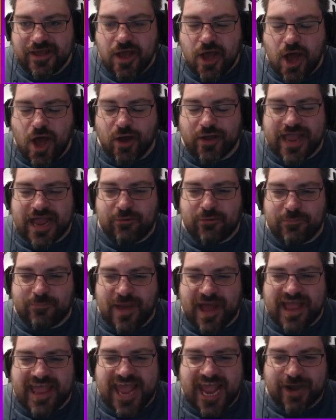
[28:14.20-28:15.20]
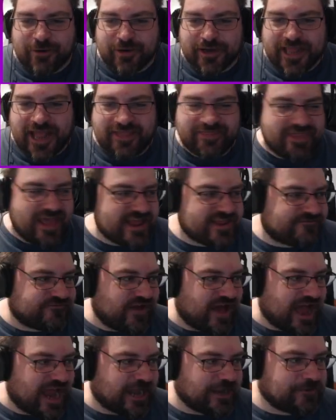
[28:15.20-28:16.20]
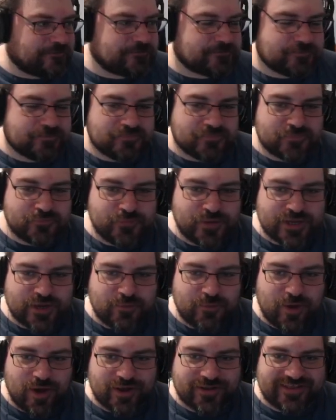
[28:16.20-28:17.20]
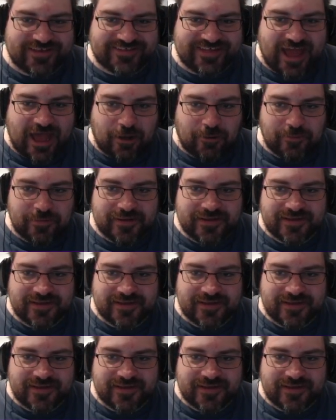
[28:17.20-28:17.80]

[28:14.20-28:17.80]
Okay, we're back here again. That's fine. We can work this out.